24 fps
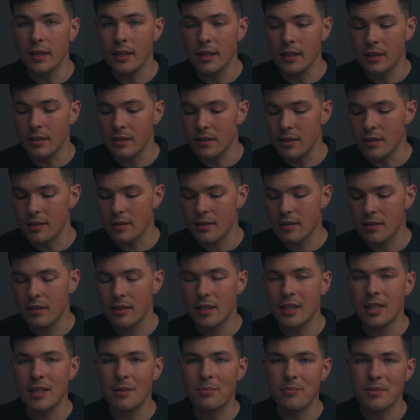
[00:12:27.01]
and just
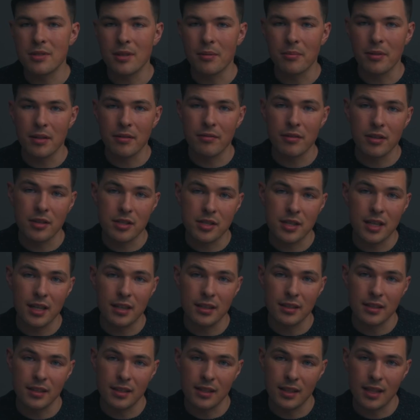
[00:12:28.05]
keep some of the
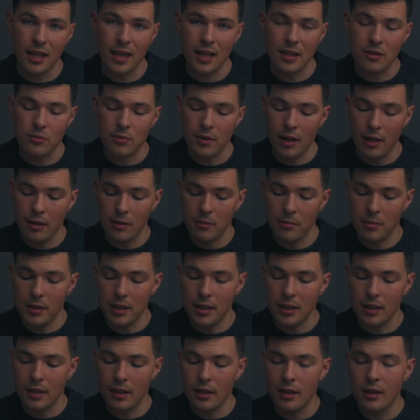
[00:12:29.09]
functionality of the cage without it
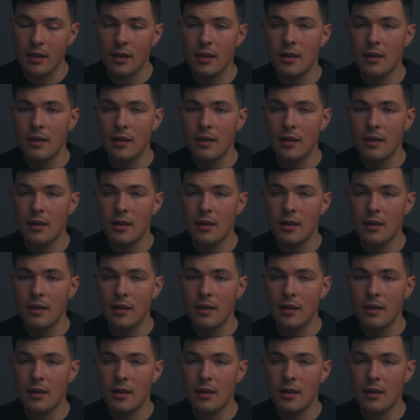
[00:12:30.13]
being